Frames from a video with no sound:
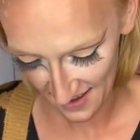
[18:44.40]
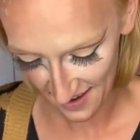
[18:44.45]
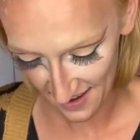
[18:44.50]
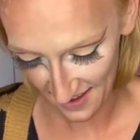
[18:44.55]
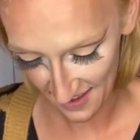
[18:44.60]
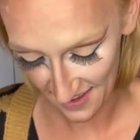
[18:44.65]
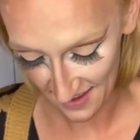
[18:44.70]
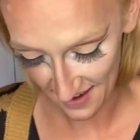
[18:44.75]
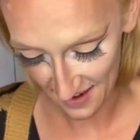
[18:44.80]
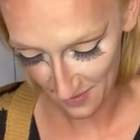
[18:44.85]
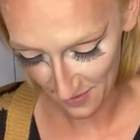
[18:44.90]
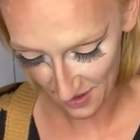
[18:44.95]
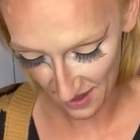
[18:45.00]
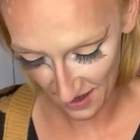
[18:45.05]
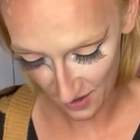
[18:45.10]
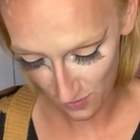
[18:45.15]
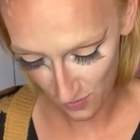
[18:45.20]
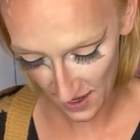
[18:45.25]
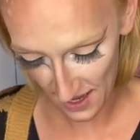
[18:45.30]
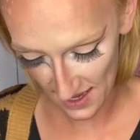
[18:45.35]
And then I'm
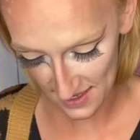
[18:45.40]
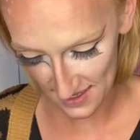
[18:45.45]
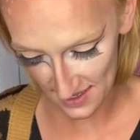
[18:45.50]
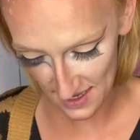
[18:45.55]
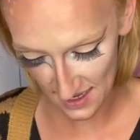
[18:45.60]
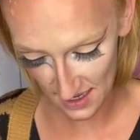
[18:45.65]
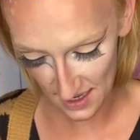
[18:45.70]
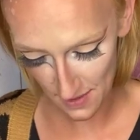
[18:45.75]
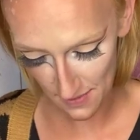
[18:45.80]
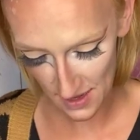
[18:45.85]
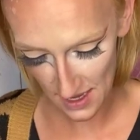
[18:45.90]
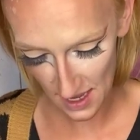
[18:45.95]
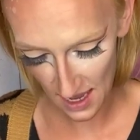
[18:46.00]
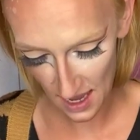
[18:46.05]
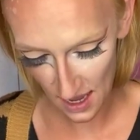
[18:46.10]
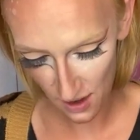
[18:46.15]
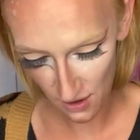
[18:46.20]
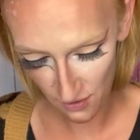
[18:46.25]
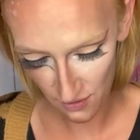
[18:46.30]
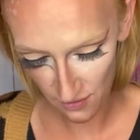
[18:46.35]
like, why isn't it coming
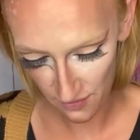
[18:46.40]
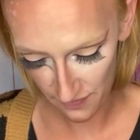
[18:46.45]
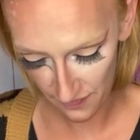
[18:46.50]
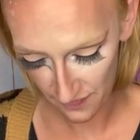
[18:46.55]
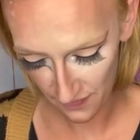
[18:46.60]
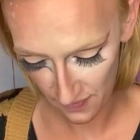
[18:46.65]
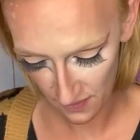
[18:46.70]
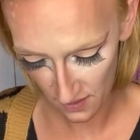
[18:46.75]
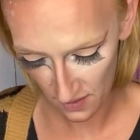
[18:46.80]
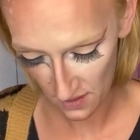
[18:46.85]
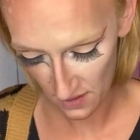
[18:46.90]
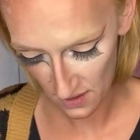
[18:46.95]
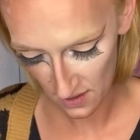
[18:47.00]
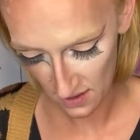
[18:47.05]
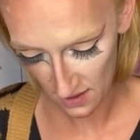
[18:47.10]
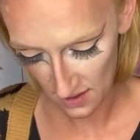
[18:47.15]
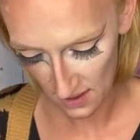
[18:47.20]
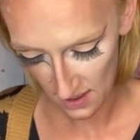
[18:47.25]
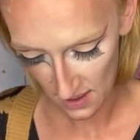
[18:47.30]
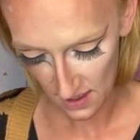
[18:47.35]
out?
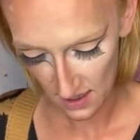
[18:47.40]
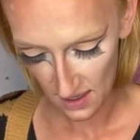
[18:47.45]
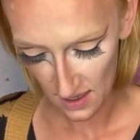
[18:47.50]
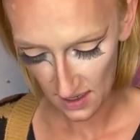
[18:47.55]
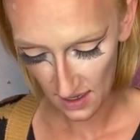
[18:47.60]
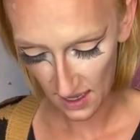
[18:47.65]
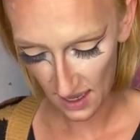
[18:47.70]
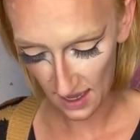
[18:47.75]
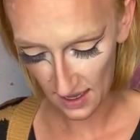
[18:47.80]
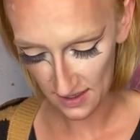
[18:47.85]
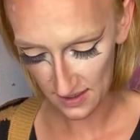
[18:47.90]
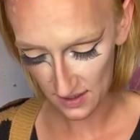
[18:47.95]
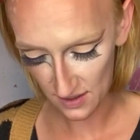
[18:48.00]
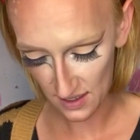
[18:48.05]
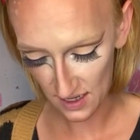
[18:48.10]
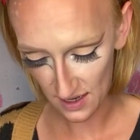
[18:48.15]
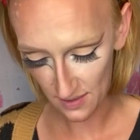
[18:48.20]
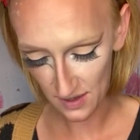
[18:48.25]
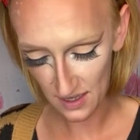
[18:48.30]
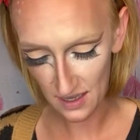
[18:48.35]
Okay, so
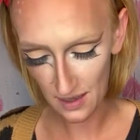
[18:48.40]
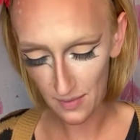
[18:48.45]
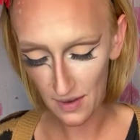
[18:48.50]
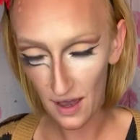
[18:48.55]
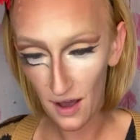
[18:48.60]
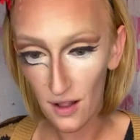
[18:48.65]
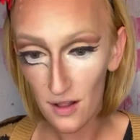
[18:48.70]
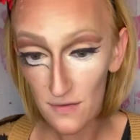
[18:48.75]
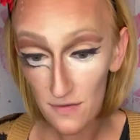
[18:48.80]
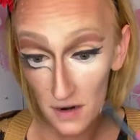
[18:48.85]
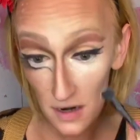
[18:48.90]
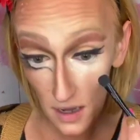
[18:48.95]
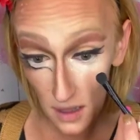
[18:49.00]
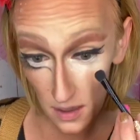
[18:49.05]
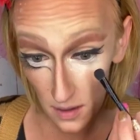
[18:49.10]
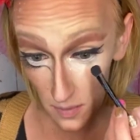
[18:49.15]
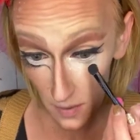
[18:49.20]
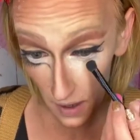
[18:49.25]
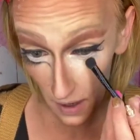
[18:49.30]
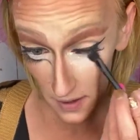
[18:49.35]
then I'm going to get my all over
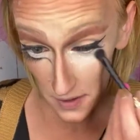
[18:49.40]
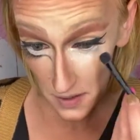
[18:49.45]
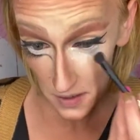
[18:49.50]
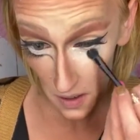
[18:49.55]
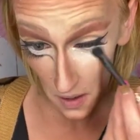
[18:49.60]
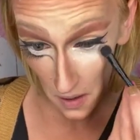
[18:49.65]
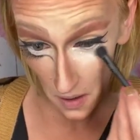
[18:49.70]
color brush